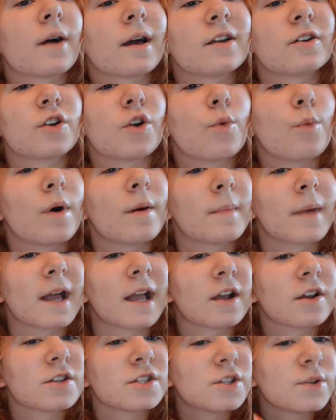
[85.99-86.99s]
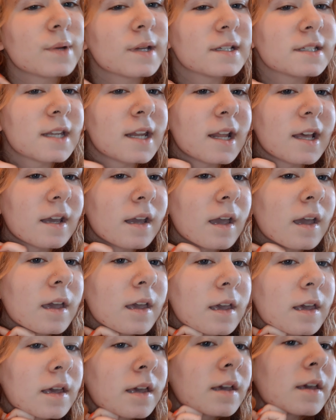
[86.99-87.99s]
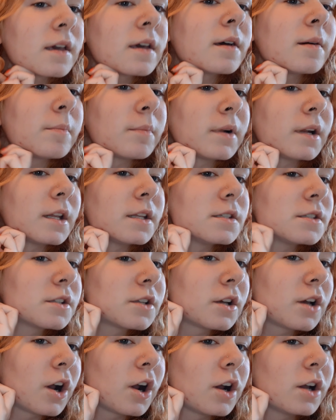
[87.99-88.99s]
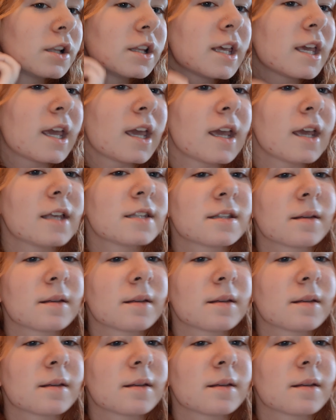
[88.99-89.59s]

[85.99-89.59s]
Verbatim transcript: I don't know what my hair is doing today but it's curly.